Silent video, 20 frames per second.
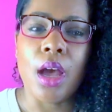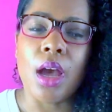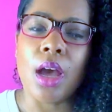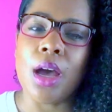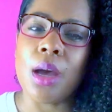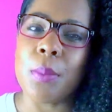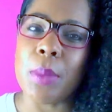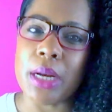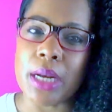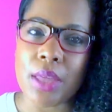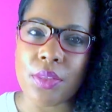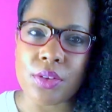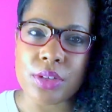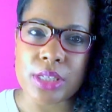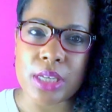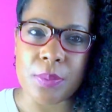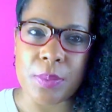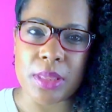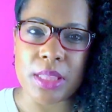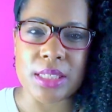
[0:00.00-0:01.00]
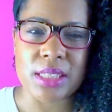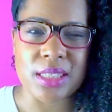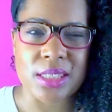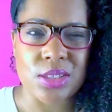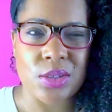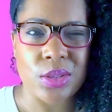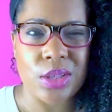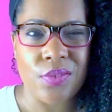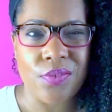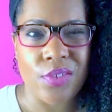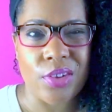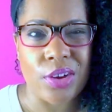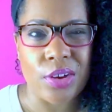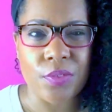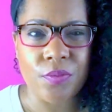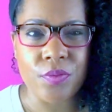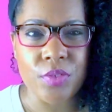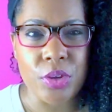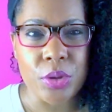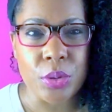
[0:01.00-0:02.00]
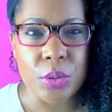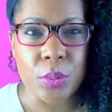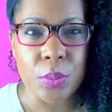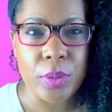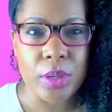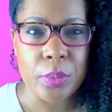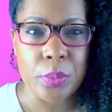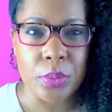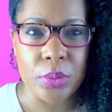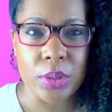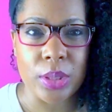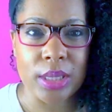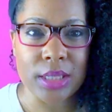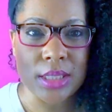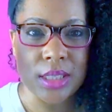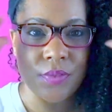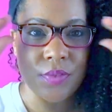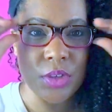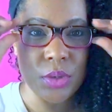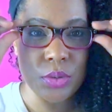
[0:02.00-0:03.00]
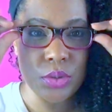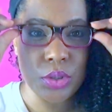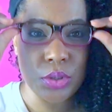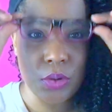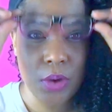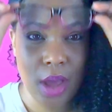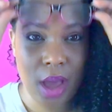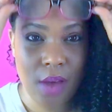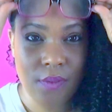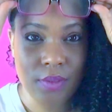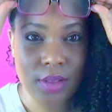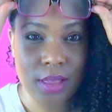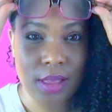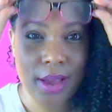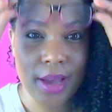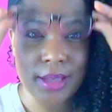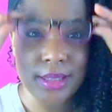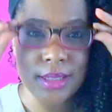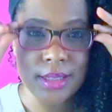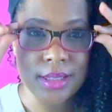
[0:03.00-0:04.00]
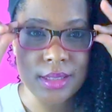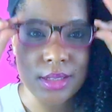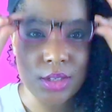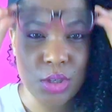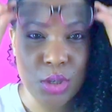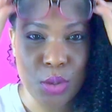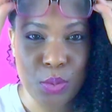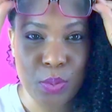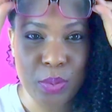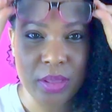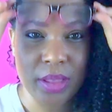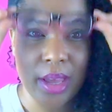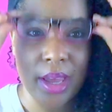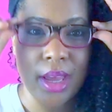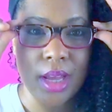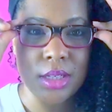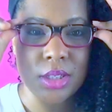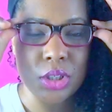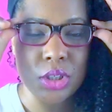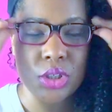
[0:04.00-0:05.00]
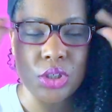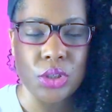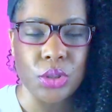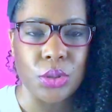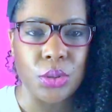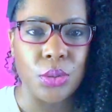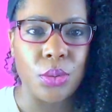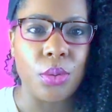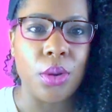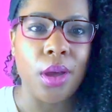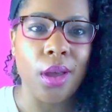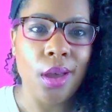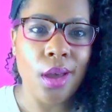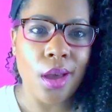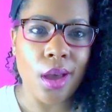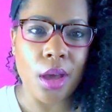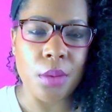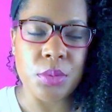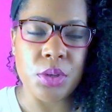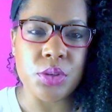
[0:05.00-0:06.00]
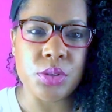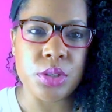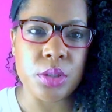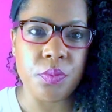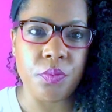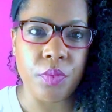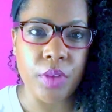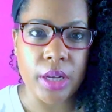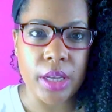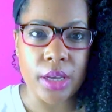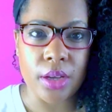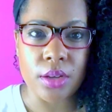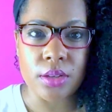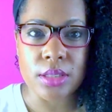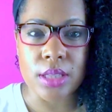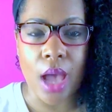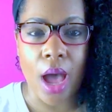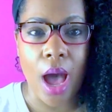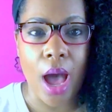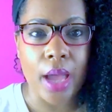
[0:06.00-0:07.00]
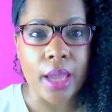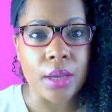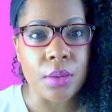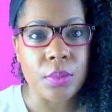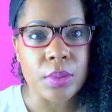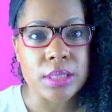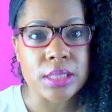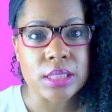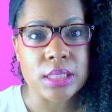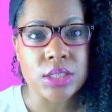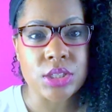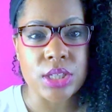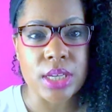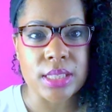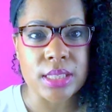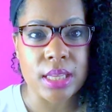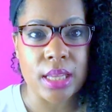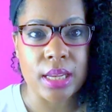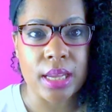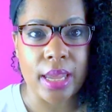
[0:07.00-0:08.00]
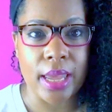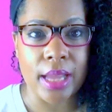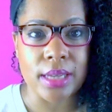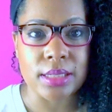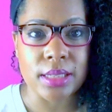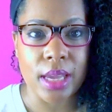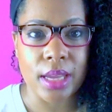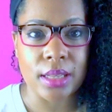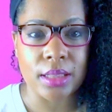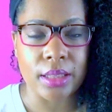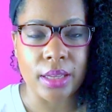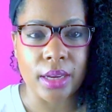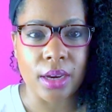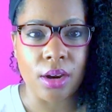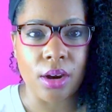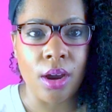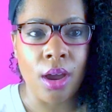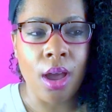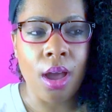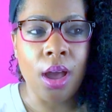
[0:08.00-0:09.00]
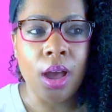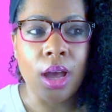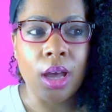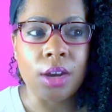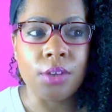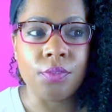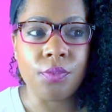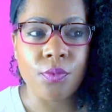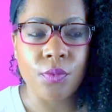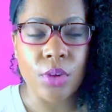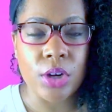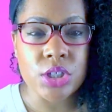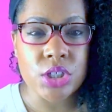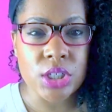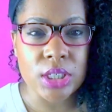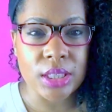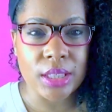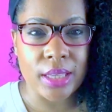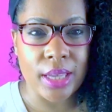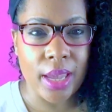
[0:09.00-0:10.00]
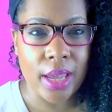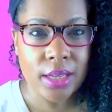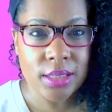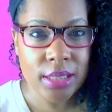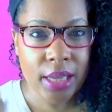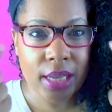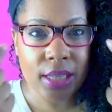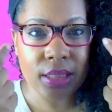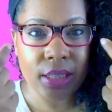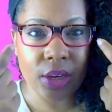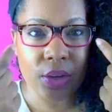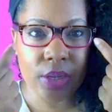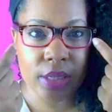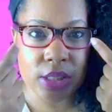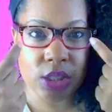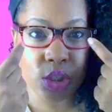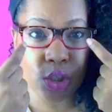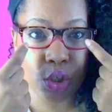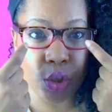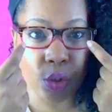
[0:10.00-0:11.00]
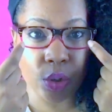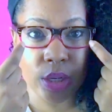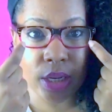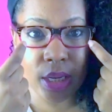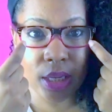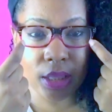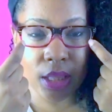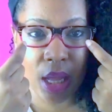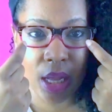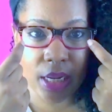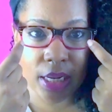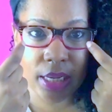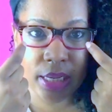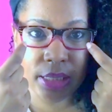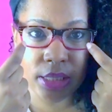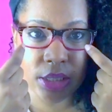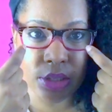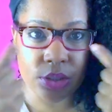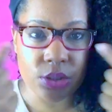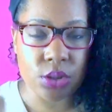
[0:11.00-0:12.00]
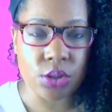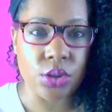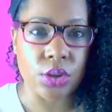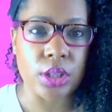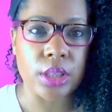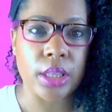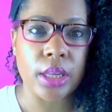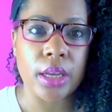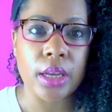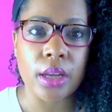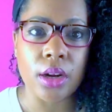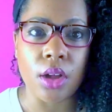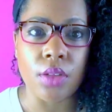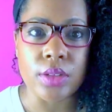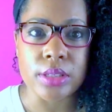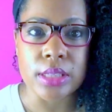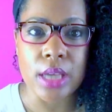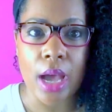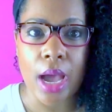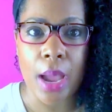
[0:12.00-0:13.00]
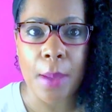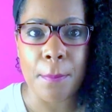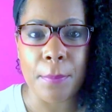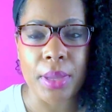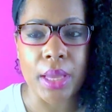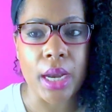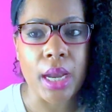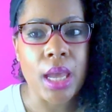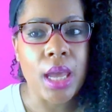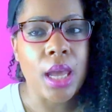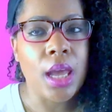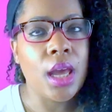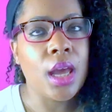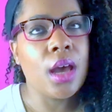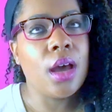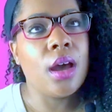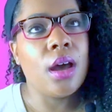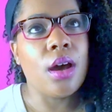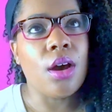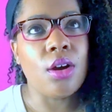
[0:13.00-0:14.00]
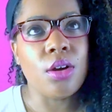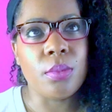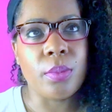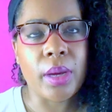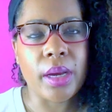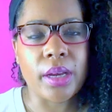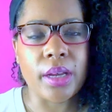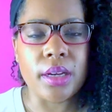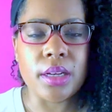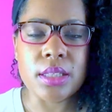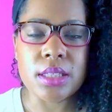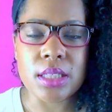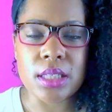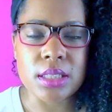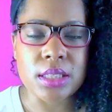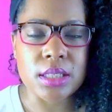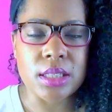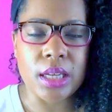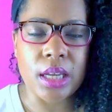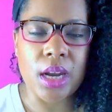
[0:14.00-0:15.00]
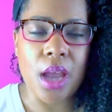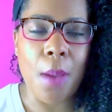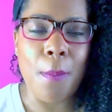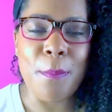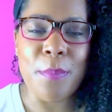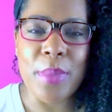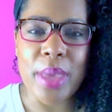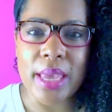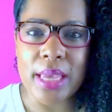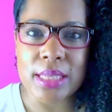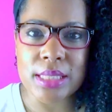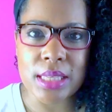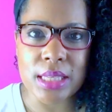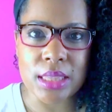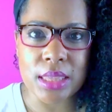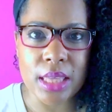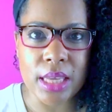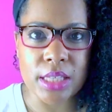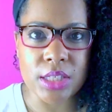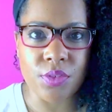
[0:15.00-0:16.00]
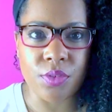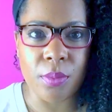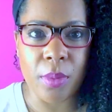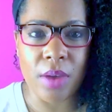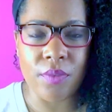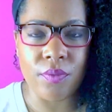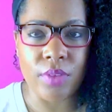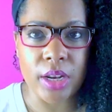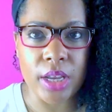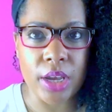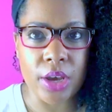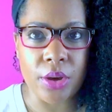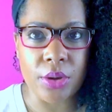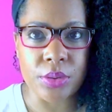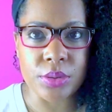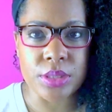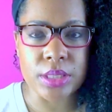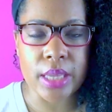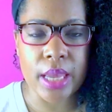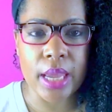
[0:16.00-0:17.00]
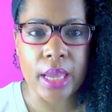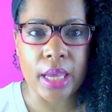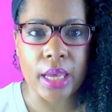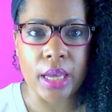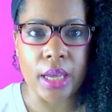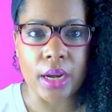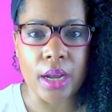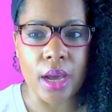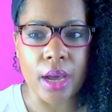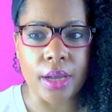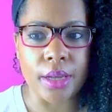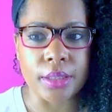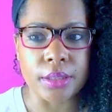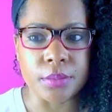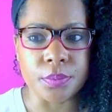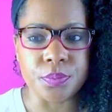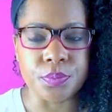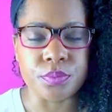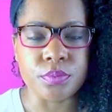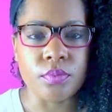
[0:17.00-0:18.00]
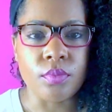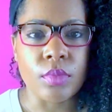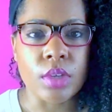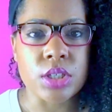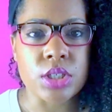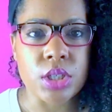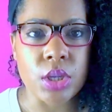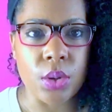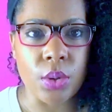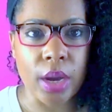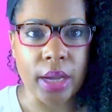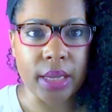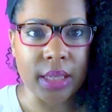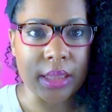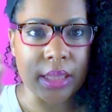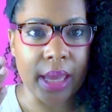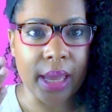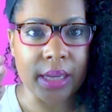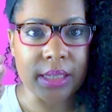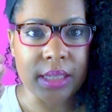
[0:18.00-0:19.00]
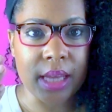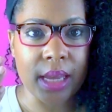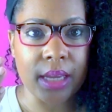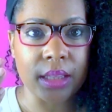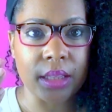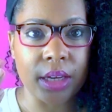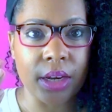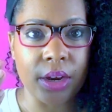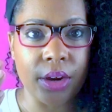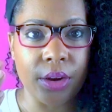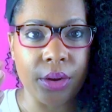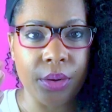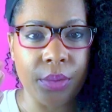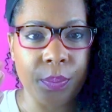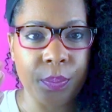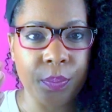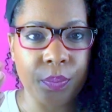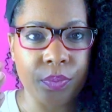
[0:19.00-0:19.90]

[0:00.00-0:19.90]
Another tip, and this is only for a few people, is if you do have glasses and you plan to do YouTube videos, I would suggest getting anti-glare. Unfortunately, anti-glare gets dirty a lot easier, so you're cleaning it all the time, but oh my goodness, it's done amazing things for my videos. And so I get the anti-glare